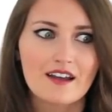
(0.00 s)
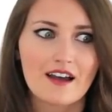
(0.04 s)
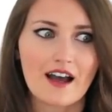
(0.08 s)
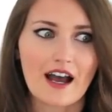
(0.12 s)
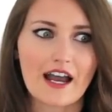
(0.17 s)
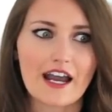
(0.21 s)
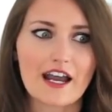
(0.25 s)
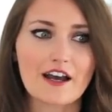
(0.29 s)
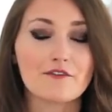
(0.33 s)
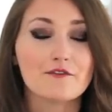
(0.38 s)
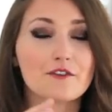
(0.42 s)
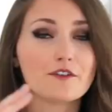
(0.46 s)

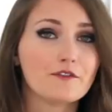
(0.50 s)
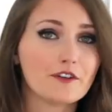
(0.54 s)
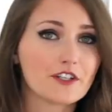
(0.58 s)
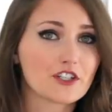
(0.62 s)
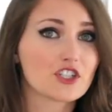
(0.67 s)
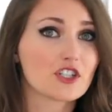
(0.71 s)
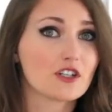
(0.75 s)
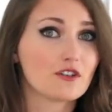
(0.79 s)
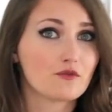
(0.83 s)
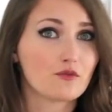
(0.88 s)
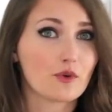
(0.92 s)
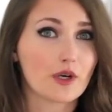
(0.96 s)
I have a
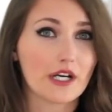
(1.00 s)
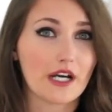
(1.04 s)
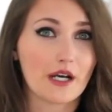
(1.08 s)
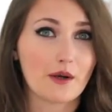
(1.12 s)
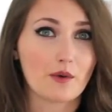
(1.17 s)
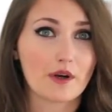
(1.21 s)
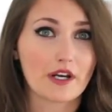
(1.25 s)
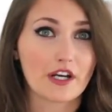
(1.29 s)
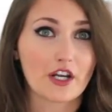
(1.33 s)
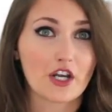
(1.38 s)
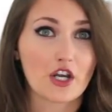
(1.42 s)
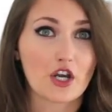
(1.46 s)
vision of where I
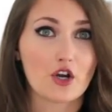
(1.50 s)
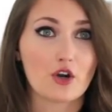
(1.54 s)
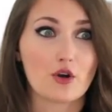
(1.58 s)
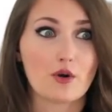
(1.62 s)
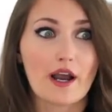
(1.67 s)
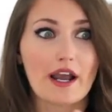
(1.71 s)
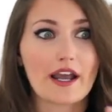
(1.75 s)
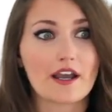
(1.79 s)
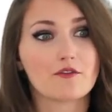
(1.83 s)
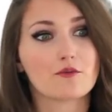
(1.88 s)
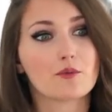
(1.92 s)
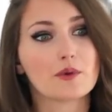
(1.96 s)
want to go.
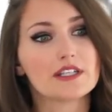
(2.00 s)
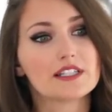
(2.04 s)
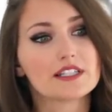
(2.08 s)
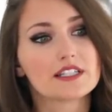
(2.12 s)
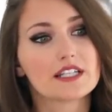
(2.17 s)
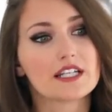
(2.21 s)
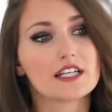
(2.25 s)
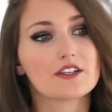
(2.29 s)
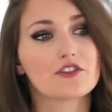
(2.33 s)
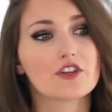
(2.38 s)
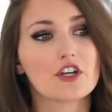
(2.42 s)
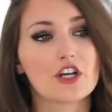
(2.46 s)
I have ways
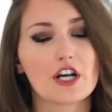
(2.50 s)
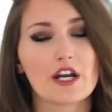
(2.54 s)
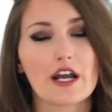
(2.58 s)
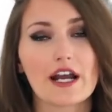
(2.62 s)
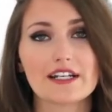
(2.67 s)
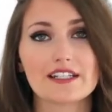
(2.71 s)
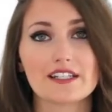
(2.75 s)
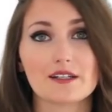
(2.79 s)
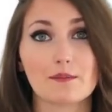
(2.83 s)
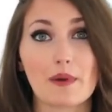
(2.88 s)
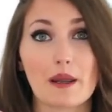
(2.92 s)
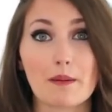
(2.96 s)
to get there.
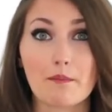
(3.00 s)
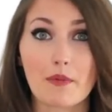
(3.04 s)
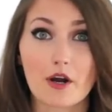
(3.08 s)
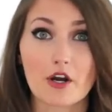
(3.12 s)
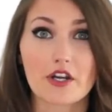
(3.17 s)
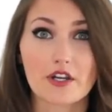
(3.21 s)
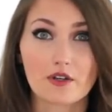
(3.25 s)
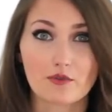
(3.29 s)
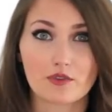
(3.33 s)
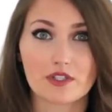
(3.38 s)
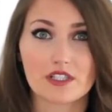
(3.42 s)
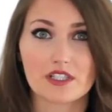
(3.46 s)
I did my
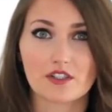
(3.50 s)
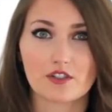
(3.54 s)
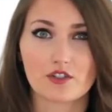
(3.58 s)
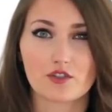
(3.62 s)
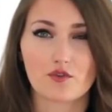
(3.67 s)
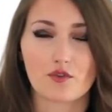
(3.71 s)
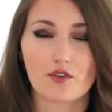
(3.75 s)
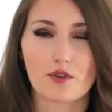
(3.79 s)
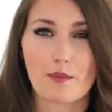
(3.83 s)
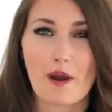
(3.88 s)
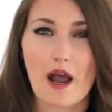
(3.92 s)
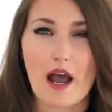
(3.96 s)
market
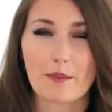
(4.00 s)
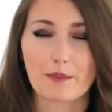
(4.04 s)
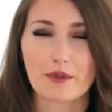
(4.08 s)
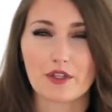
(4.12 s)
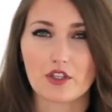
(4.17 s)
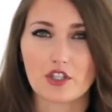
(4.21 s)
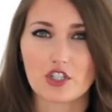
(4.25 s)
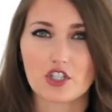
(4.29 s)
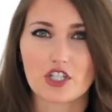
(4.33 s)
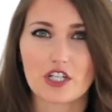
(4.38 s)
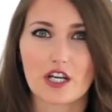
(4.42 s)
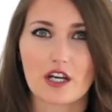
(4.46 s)
research for the
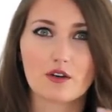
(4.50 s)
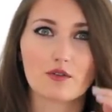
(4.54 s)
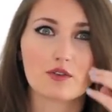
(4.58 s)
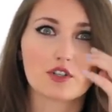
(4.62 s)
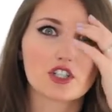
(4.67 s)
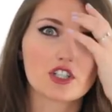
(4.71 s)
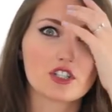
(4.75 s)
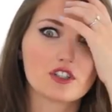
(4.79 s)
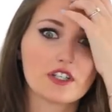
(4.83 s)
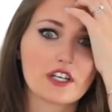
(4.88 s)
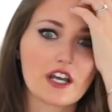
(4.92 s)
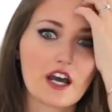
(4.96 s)
population I
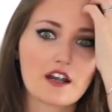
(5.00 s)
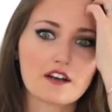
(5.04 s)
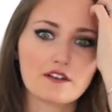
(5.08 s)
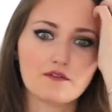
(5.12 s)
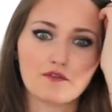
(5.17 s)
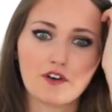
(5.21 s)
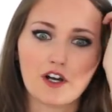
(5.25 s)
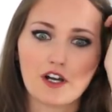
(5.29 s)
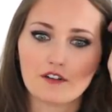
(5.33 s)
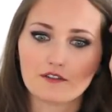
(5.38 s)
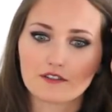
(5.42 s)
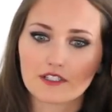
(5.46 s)
originally got
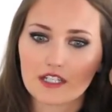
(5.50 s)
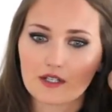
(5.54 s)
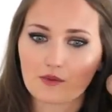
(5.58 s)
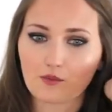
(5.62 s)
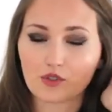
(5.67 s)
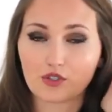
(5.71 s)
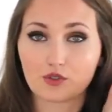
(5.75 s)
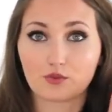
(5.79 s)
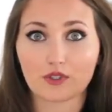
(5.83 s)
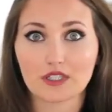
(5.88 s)
involved in, which